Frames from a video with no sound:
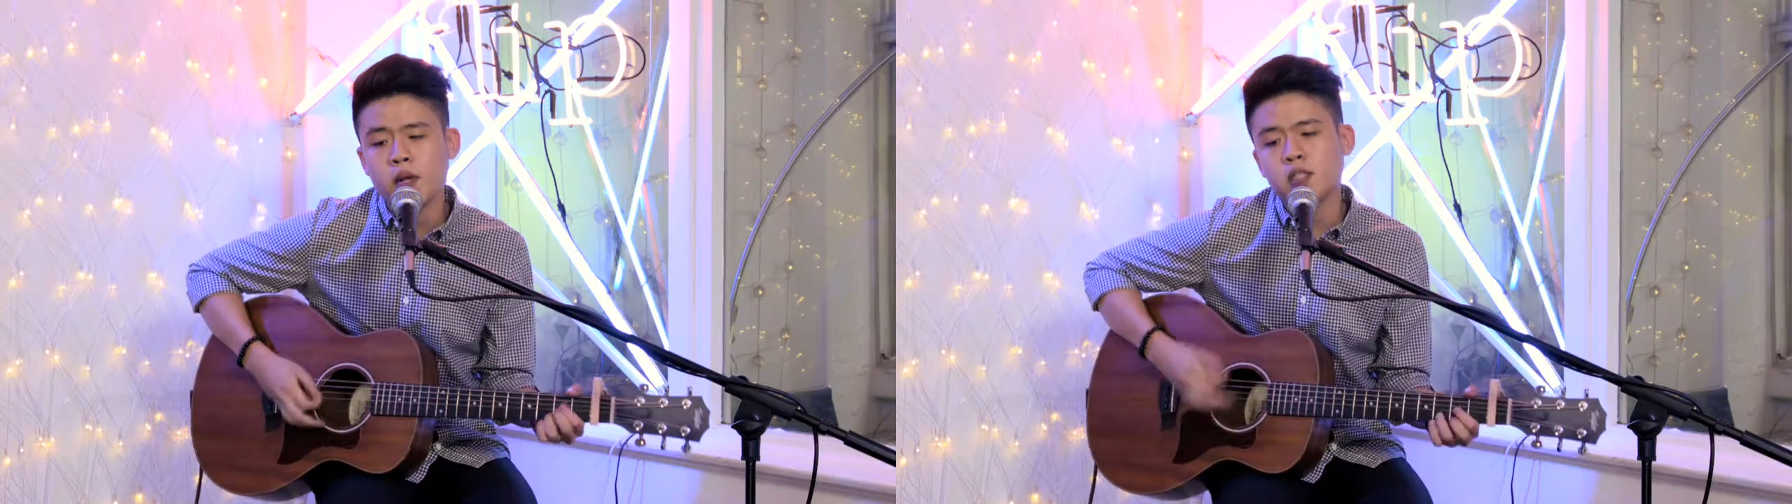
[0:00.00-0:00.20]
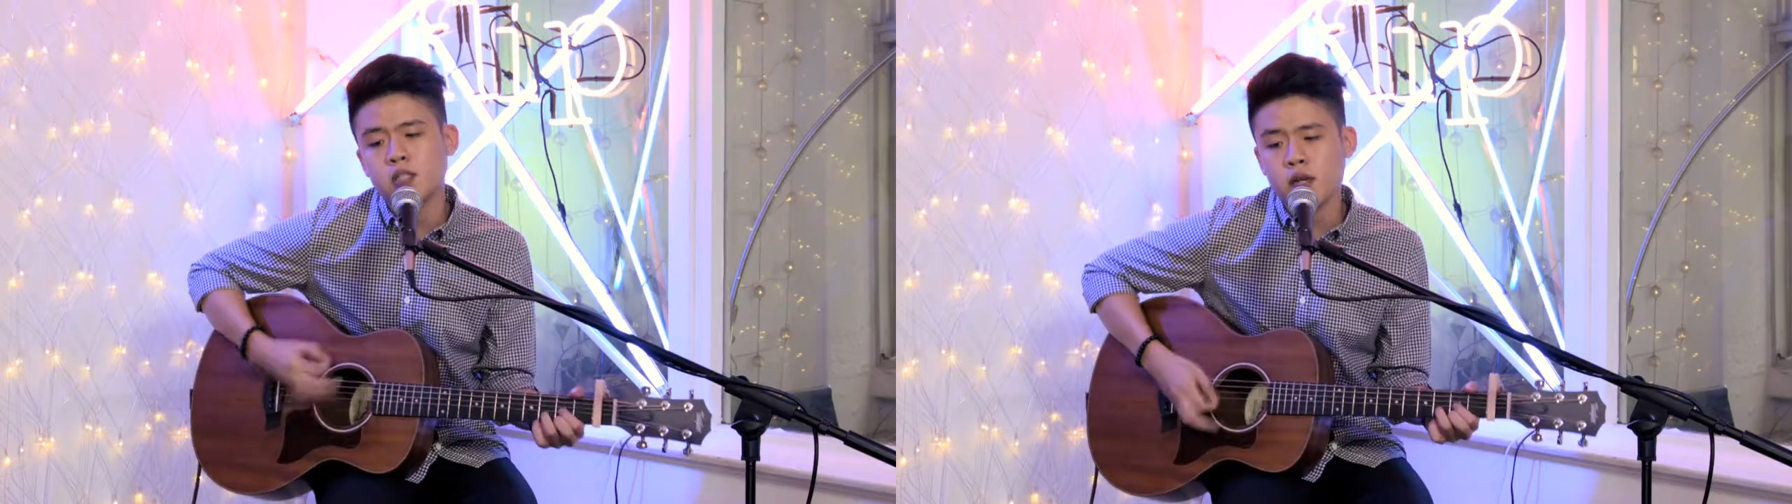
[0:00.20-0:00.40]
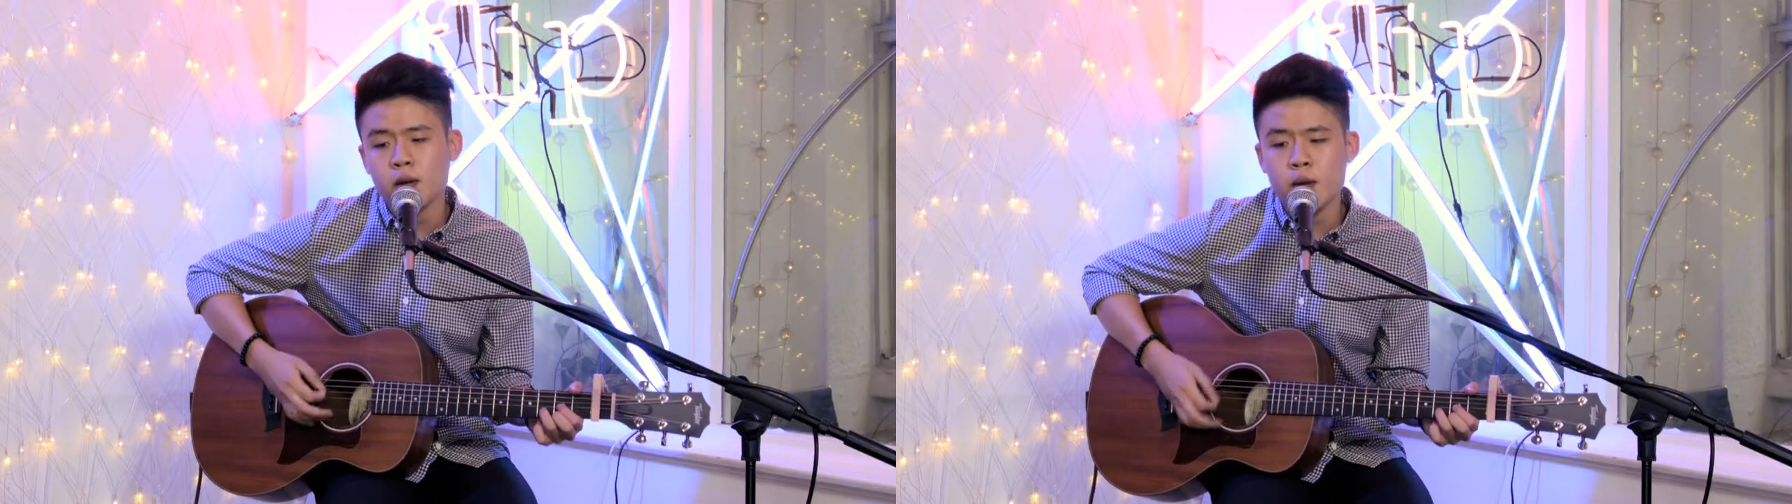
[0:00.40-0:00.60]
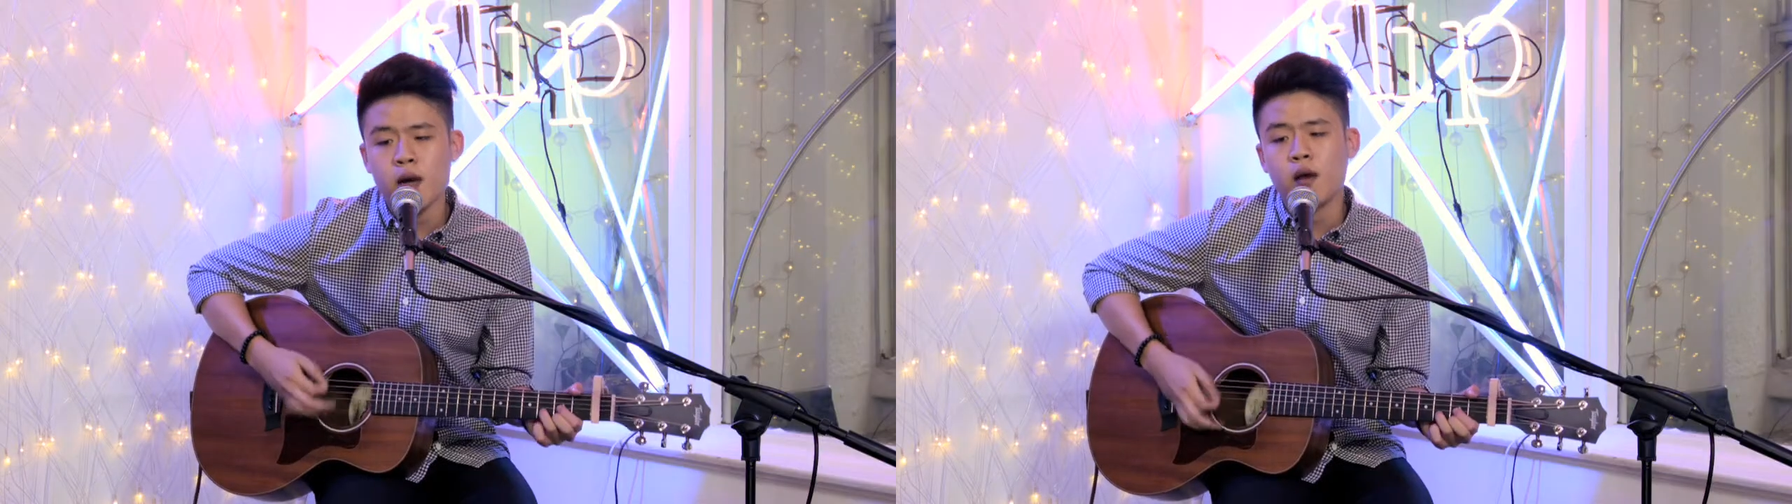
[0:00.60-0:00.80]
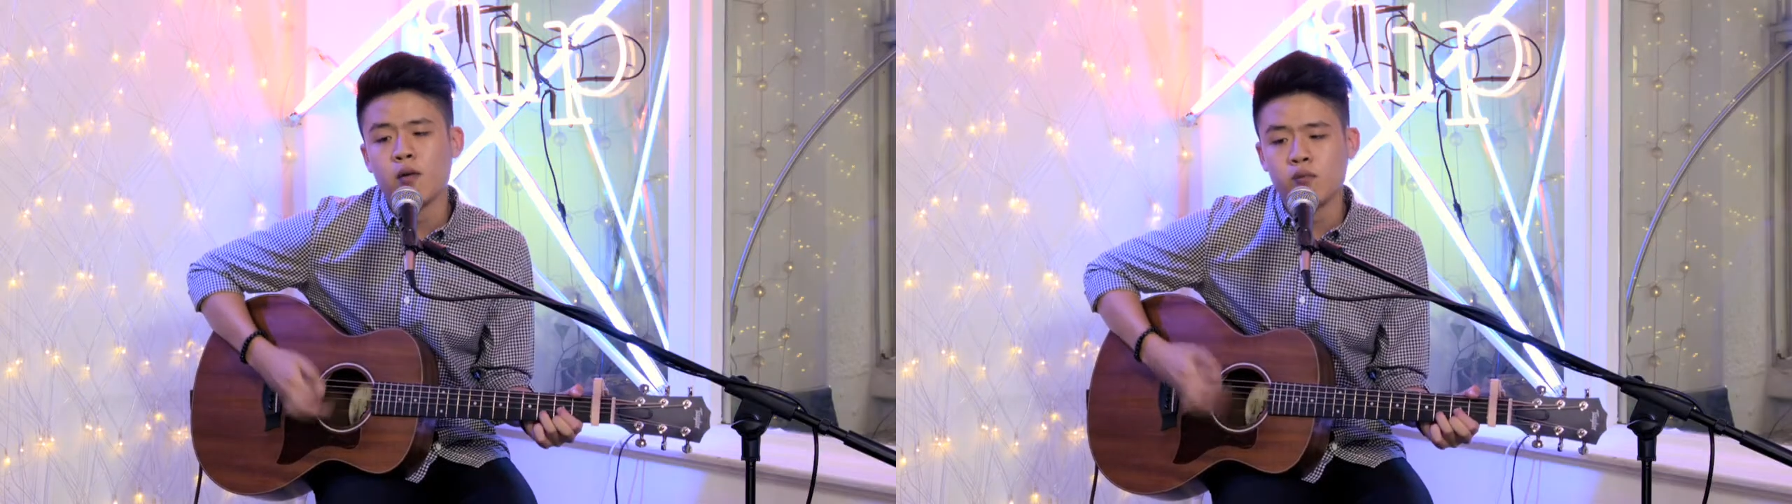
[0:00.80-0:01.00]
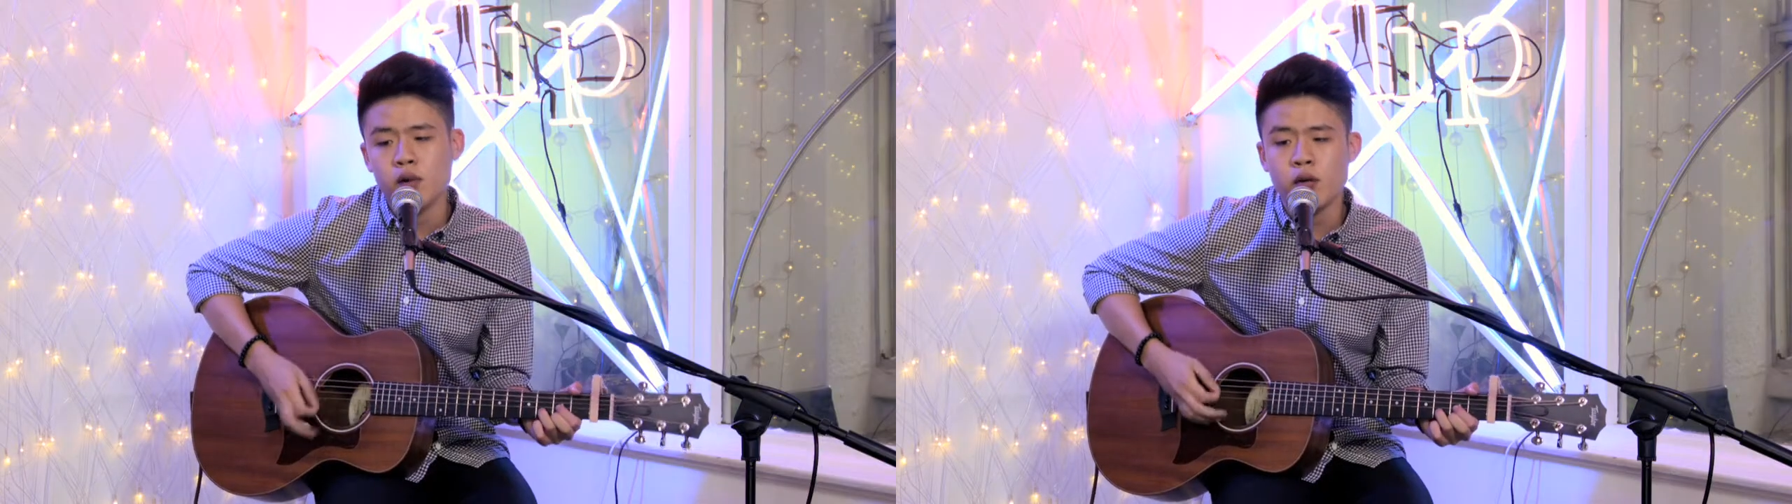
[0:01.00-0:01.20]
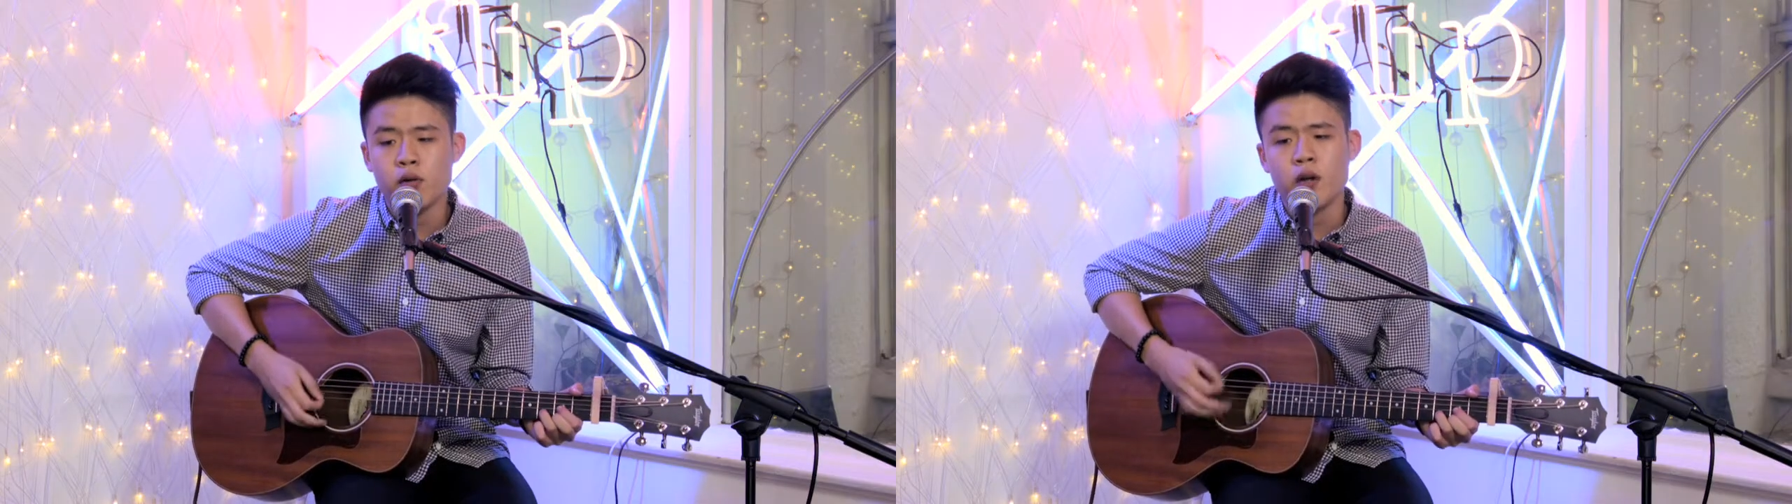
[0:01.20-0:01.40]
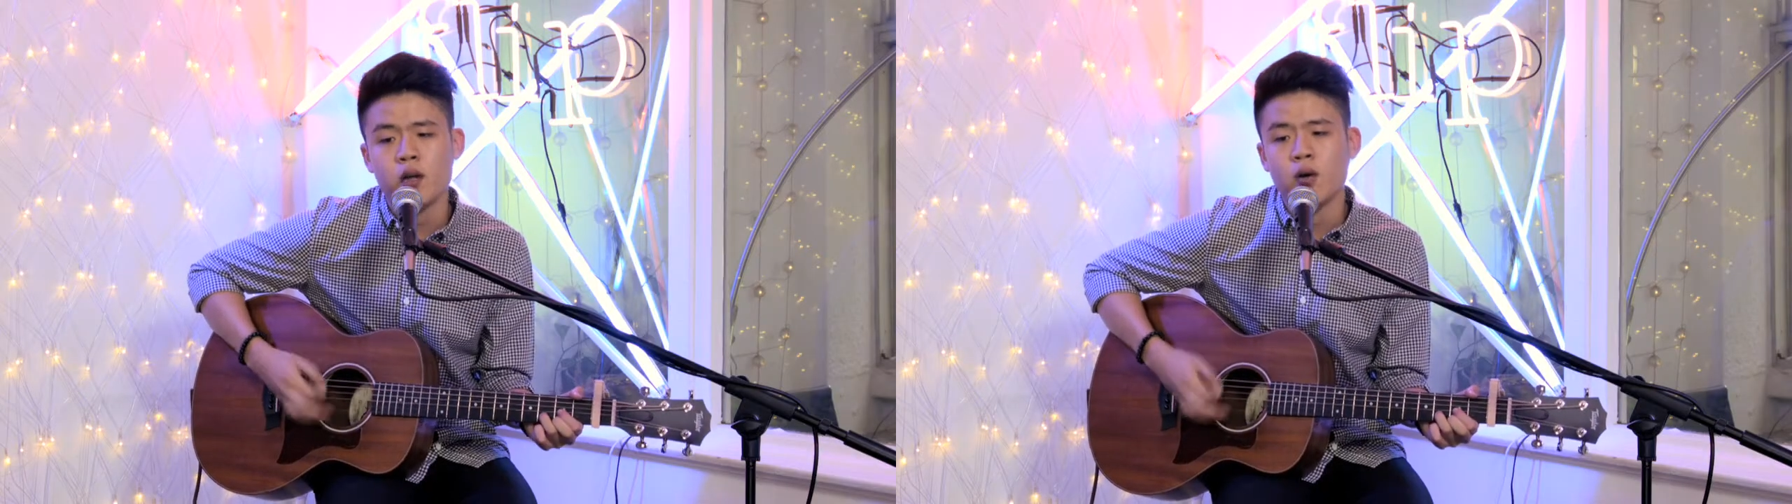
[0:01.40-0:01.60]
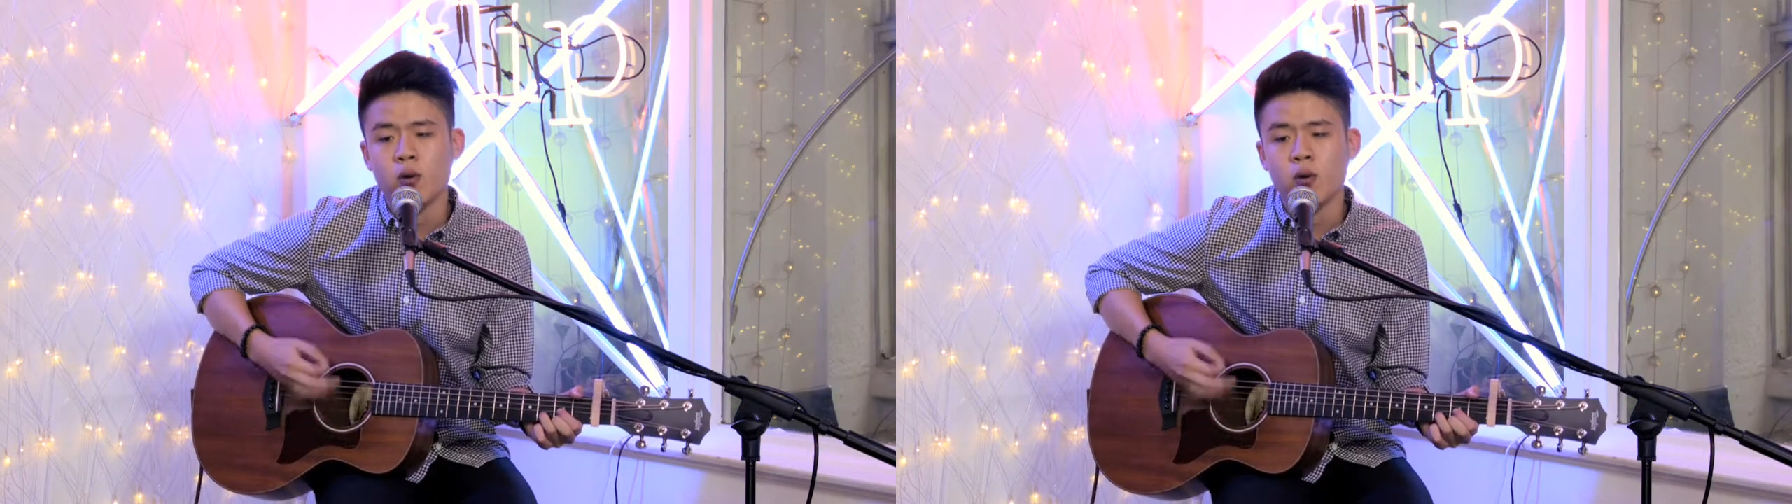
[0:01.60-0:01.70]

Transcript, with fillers: Not a step I regret,